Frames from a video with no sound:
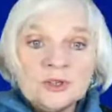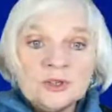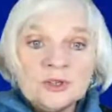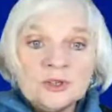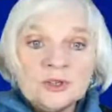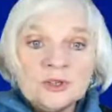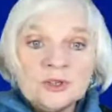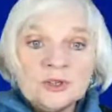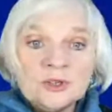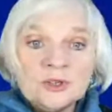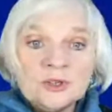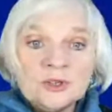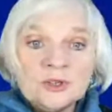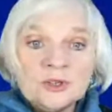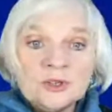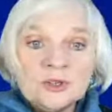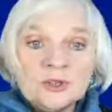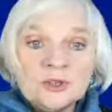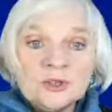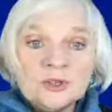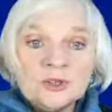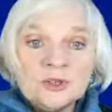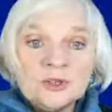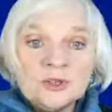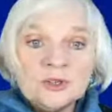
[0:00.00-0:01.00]
sorry,
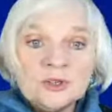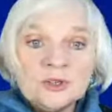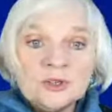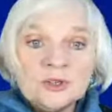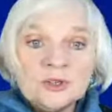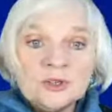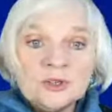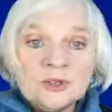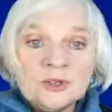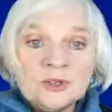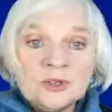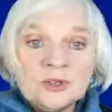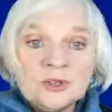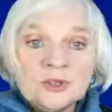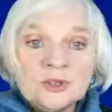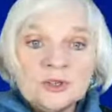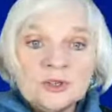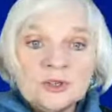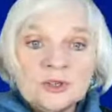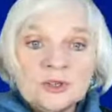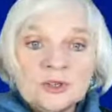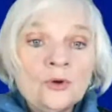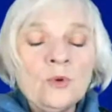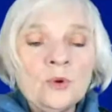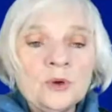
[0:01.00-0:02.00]
this was not on, or
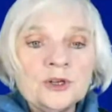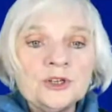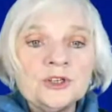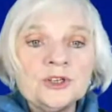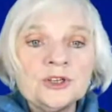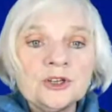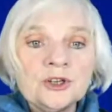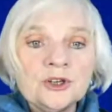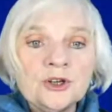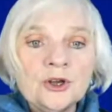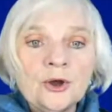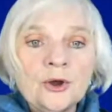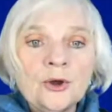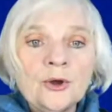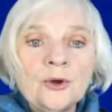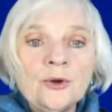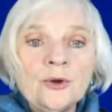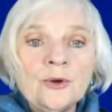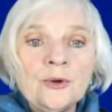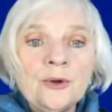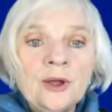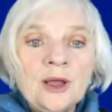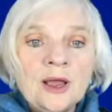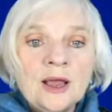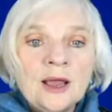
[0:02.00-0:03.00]
you can step
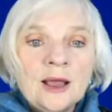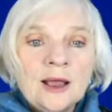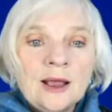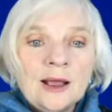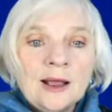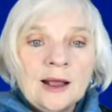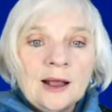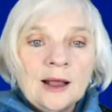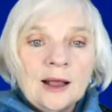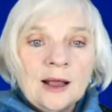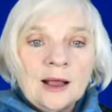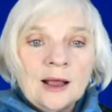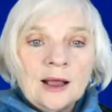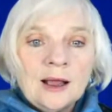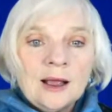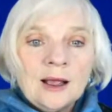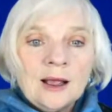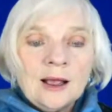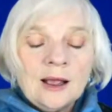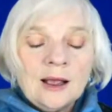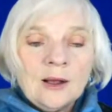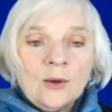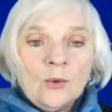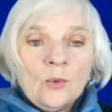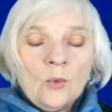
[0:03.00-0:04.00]
forward and go,
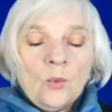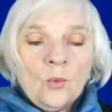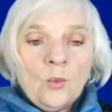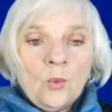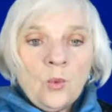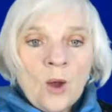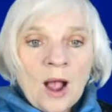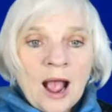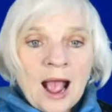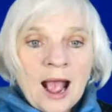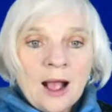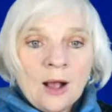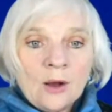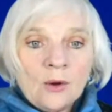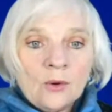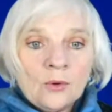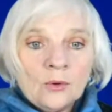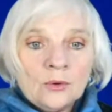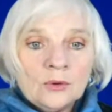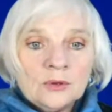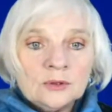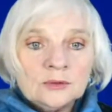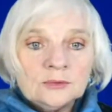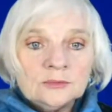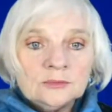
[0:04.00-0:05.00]

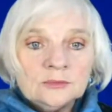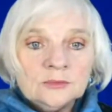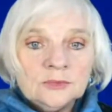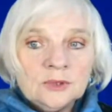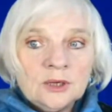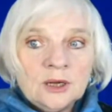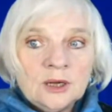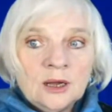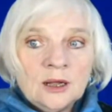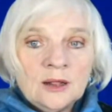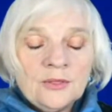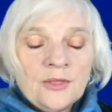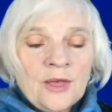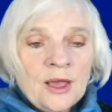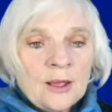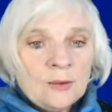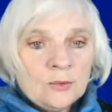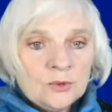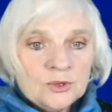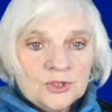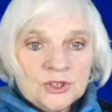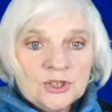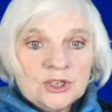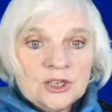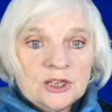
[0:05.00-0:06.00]
wow,
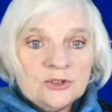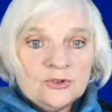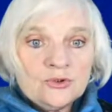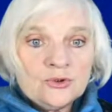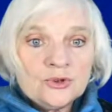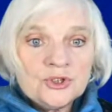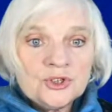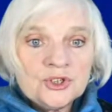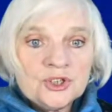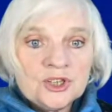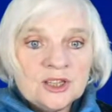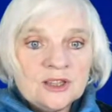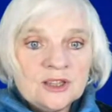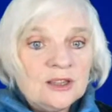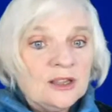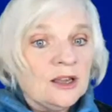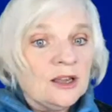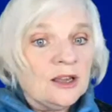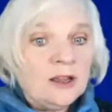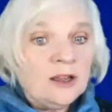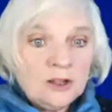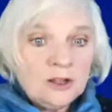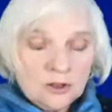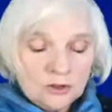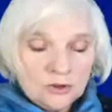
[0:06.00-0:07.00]
that was an interesting
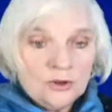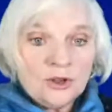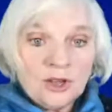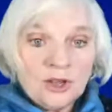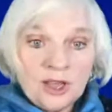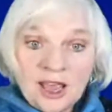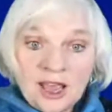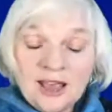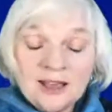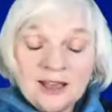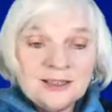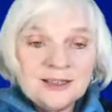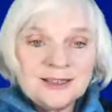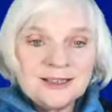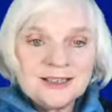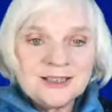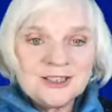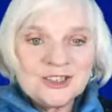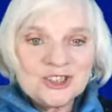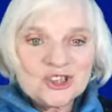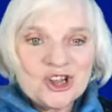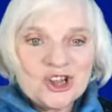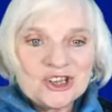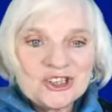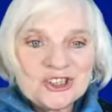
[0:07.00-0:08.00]
thing. You care to
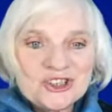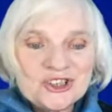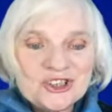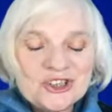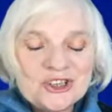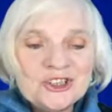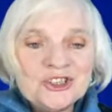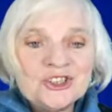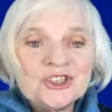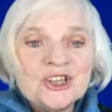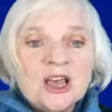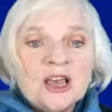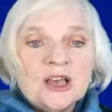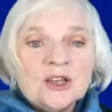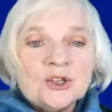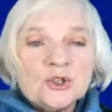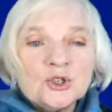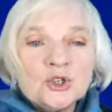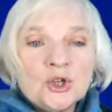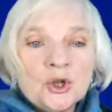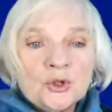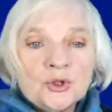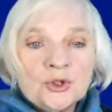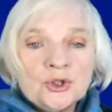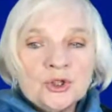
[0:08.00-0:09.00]
discuss this?
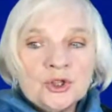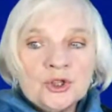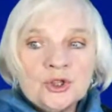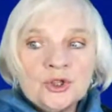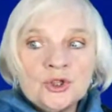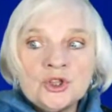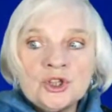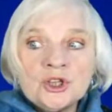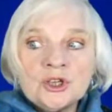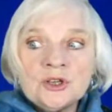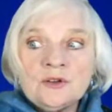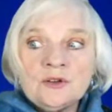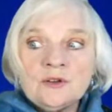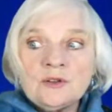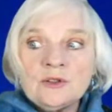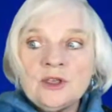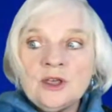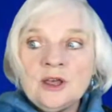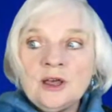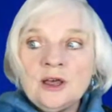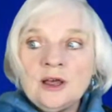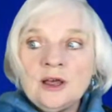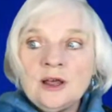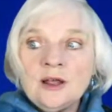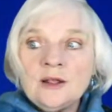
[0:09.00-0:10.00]
So
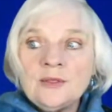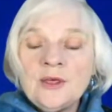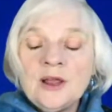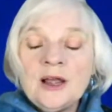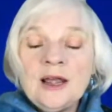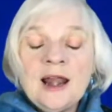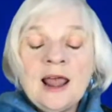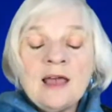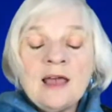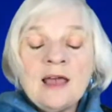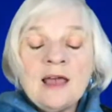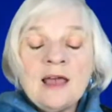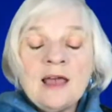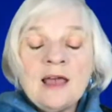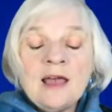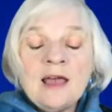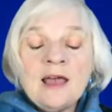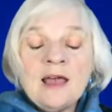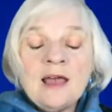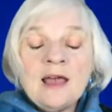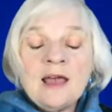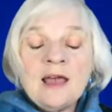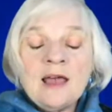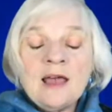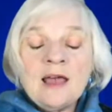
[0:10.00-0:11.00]
the level of
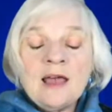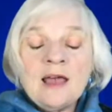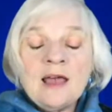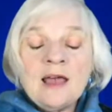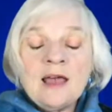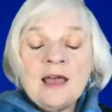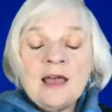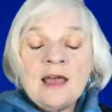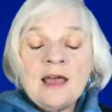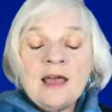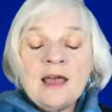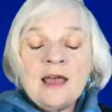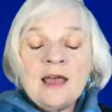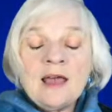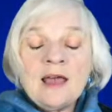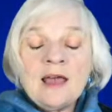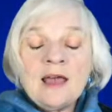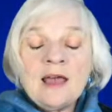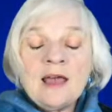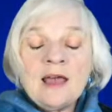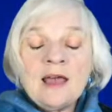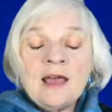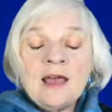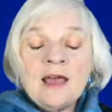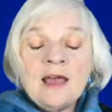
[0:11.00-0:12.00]
conversation
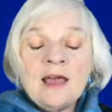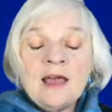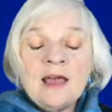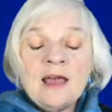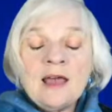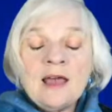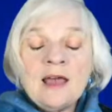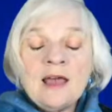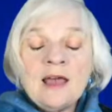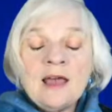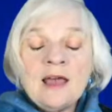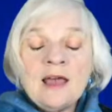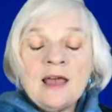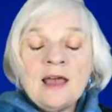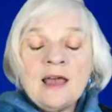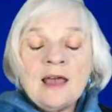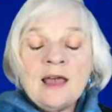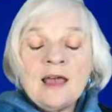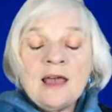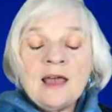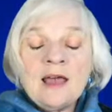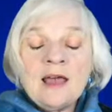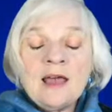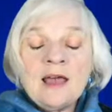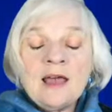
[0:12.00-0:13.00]
changes when we do
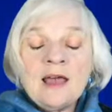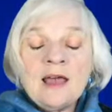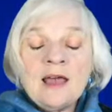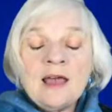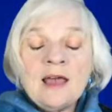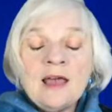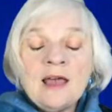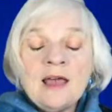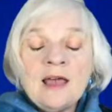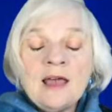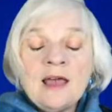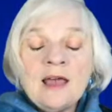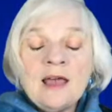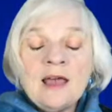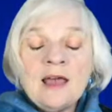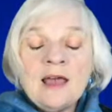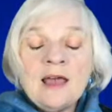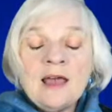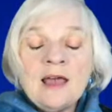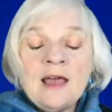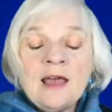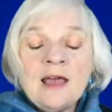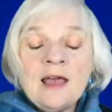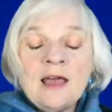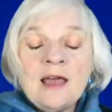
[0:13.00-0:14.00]
the
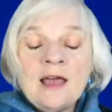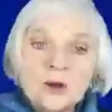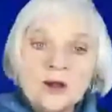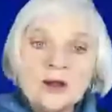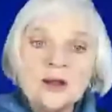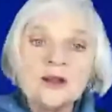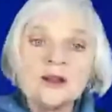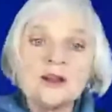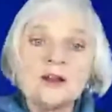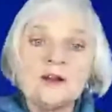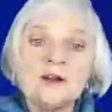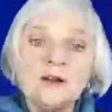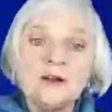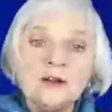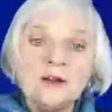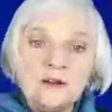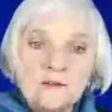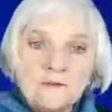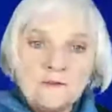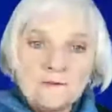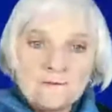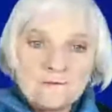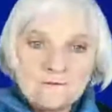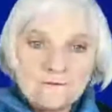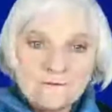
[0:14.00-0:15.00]
internal work
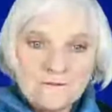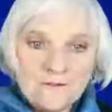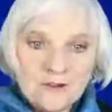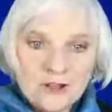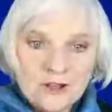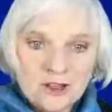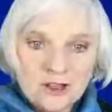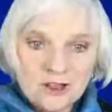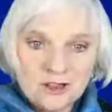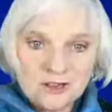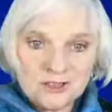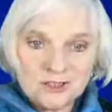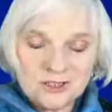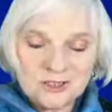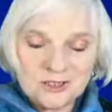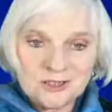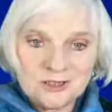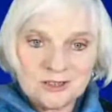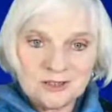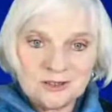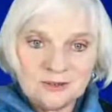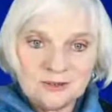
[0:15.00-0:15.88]
first.